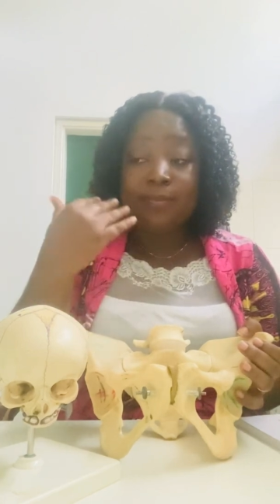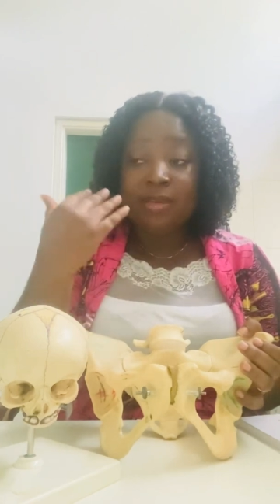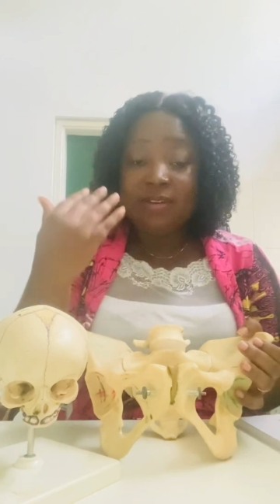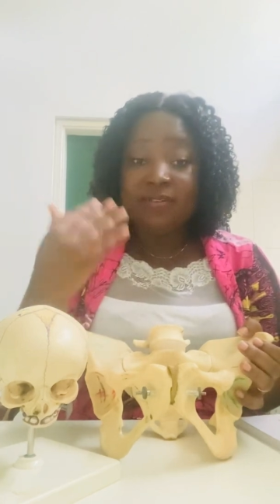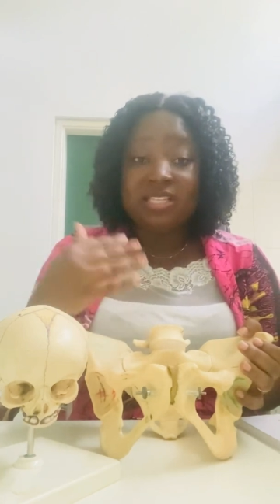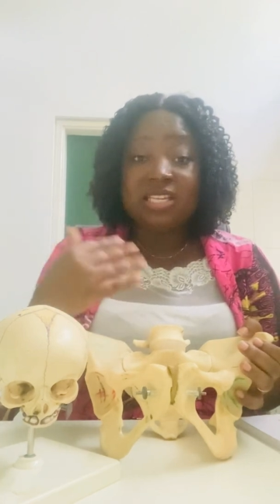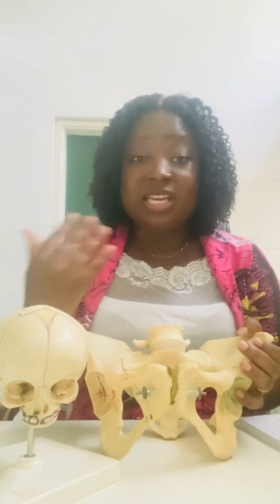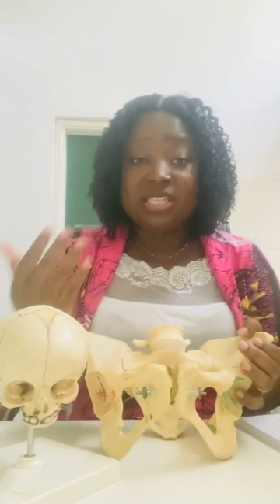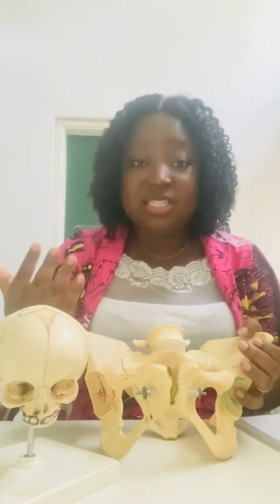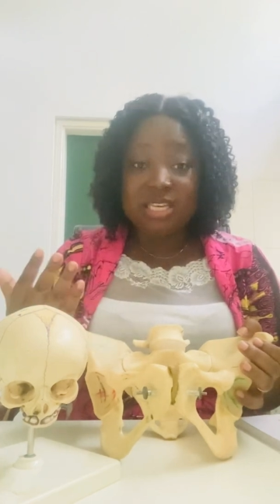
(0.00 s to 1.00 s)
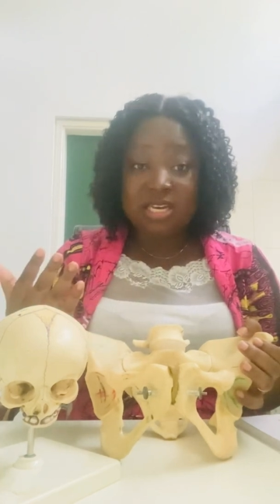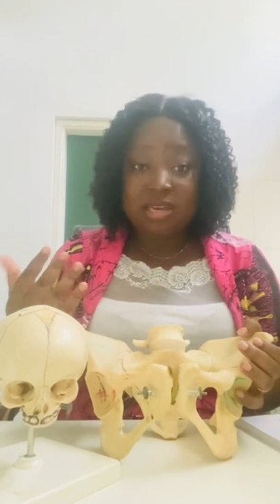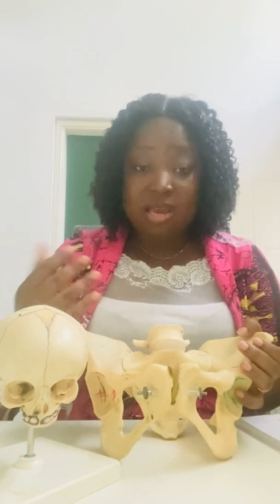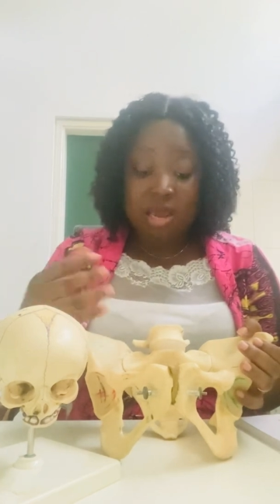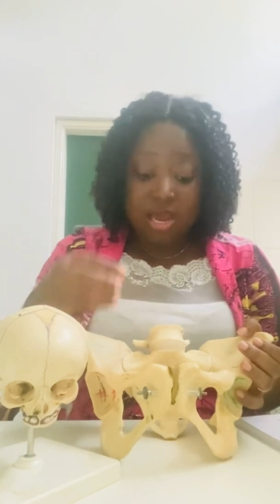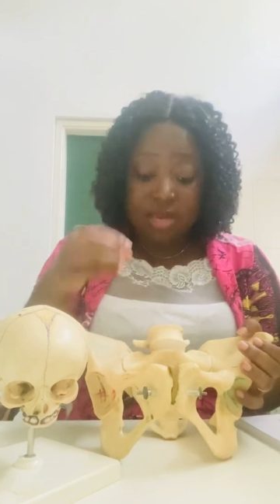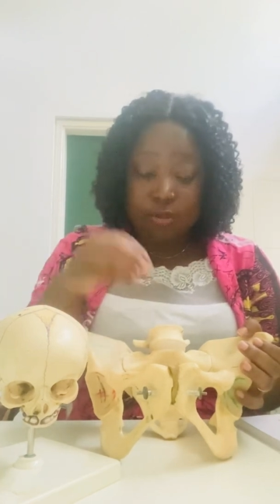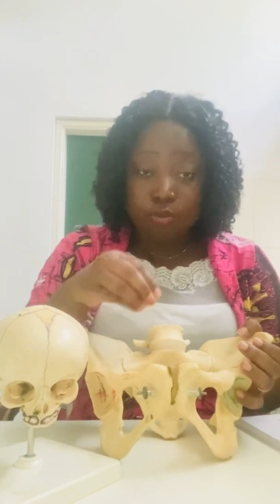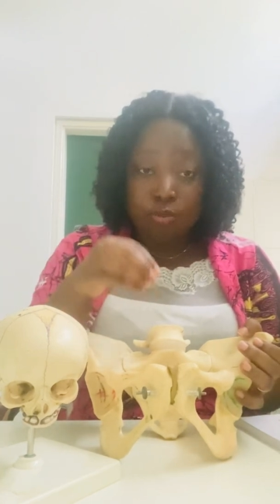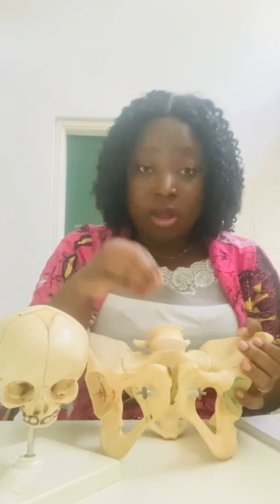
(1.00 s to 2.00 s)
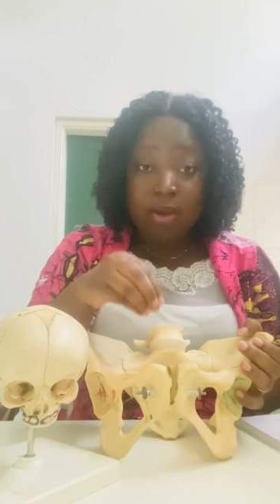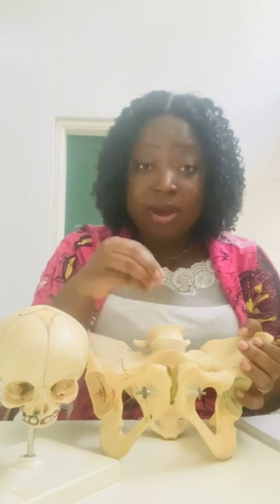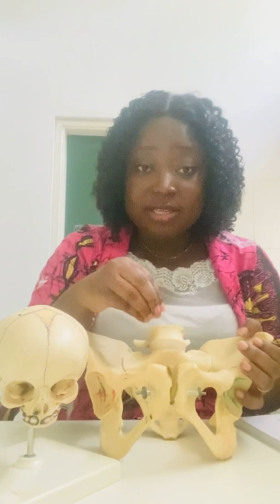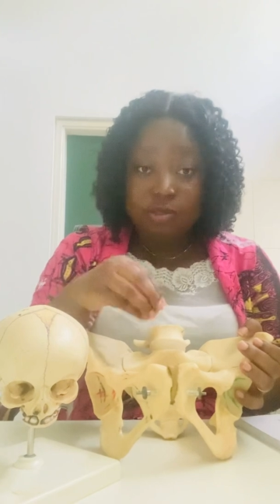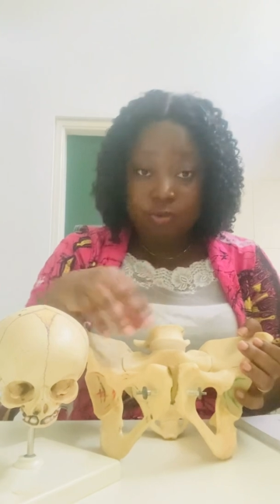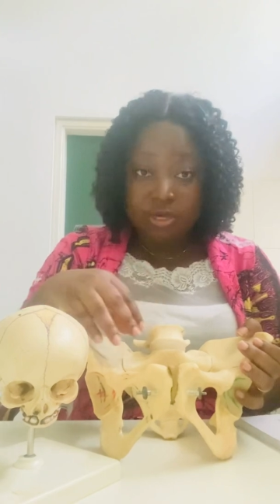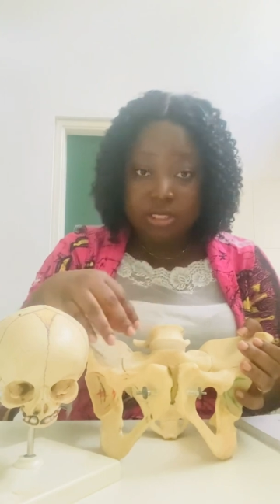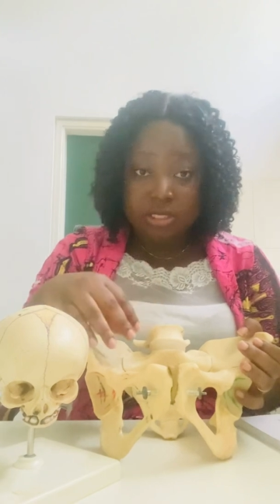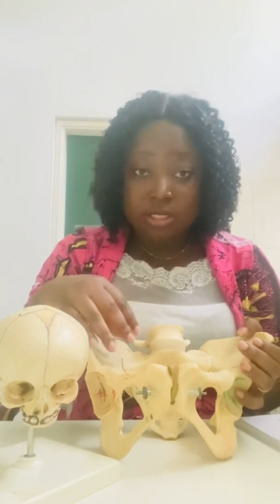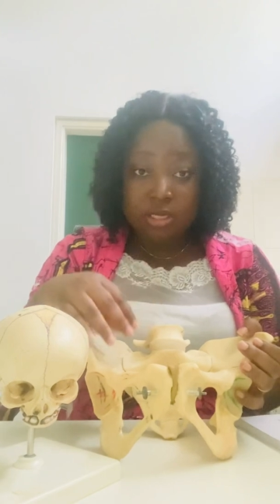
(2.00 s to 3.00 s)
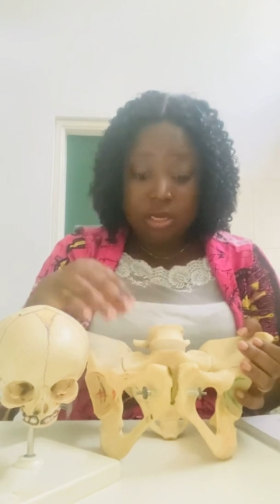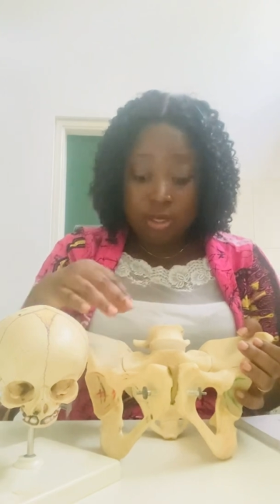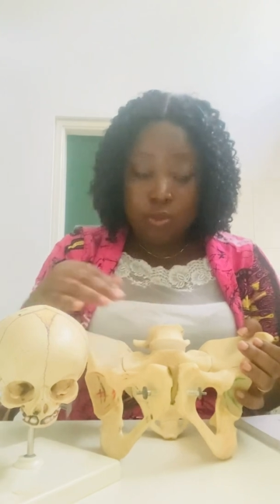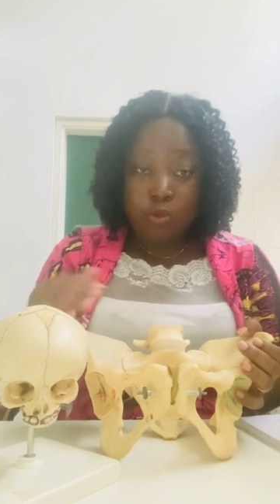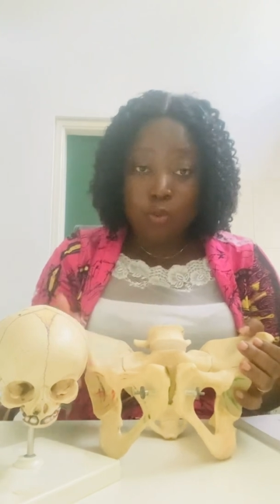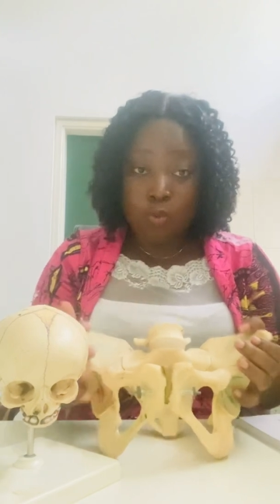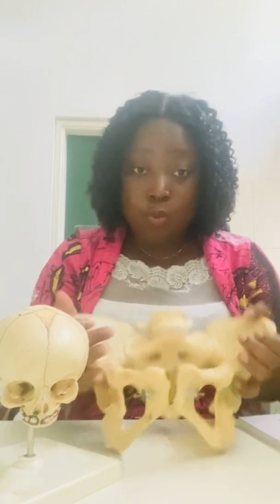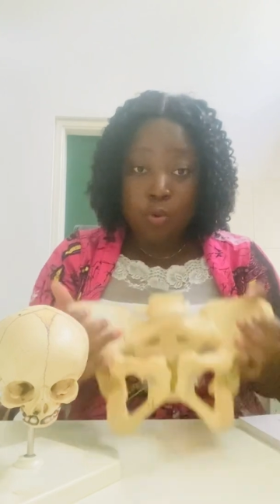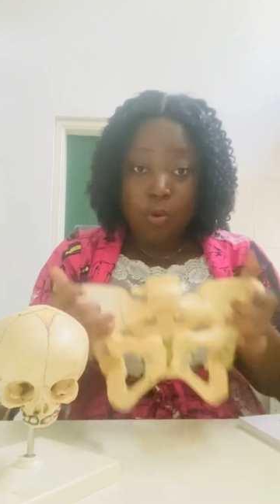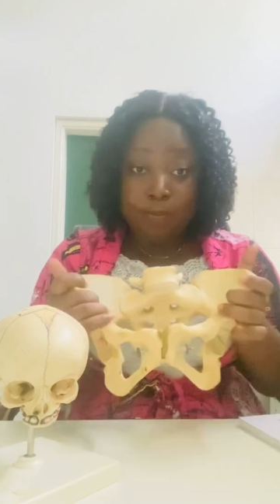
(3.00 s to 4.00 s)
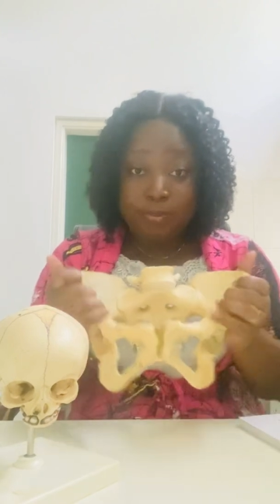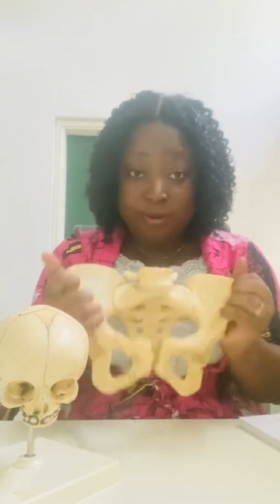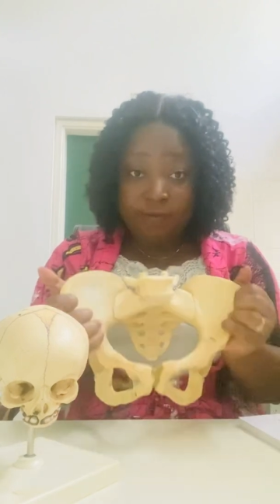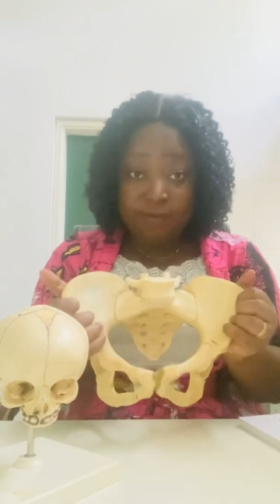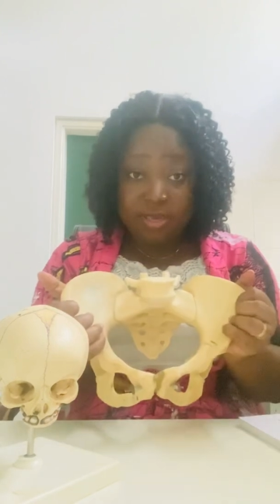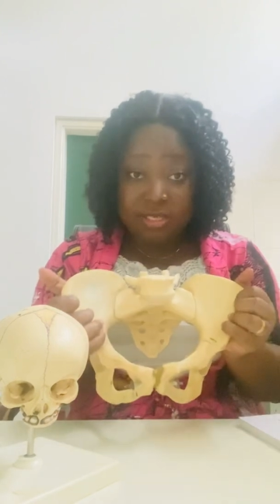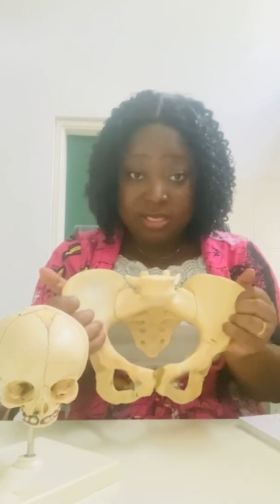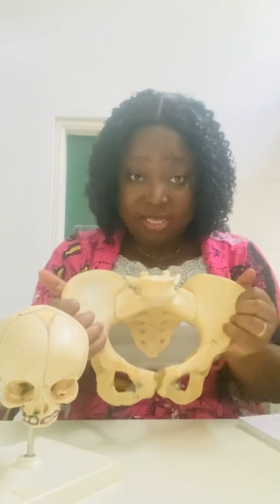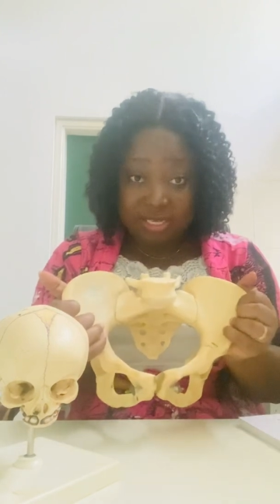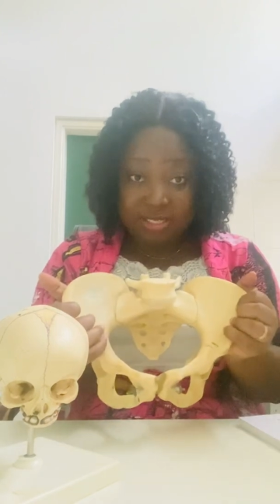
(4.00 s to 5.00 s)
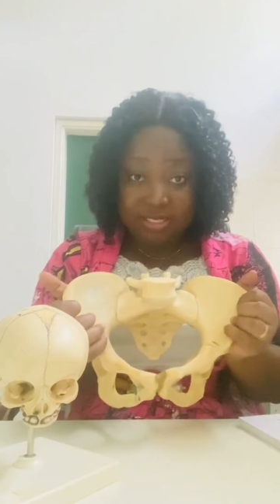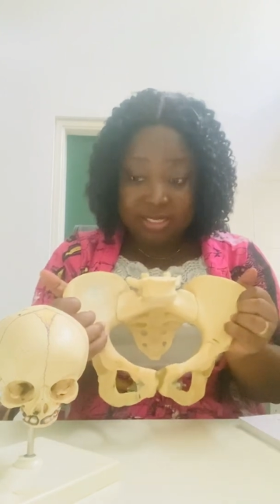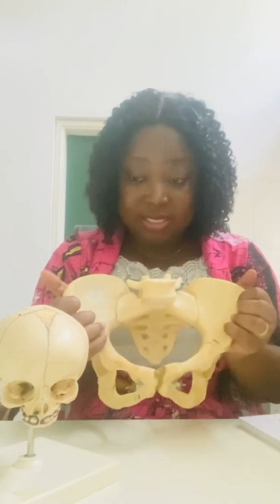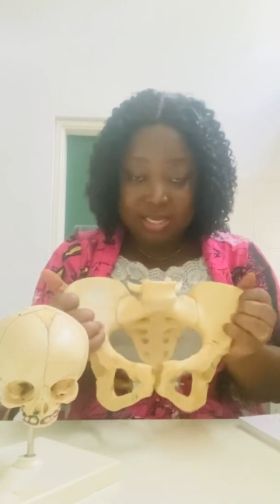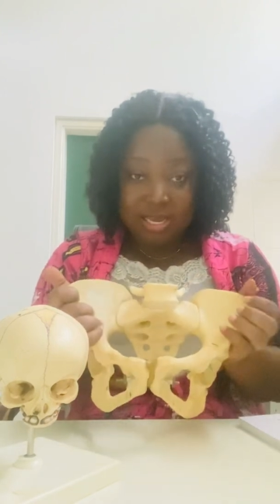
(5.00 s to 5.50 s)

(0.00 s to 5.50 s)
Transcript: give us an idea as to how adequate your pelvis is.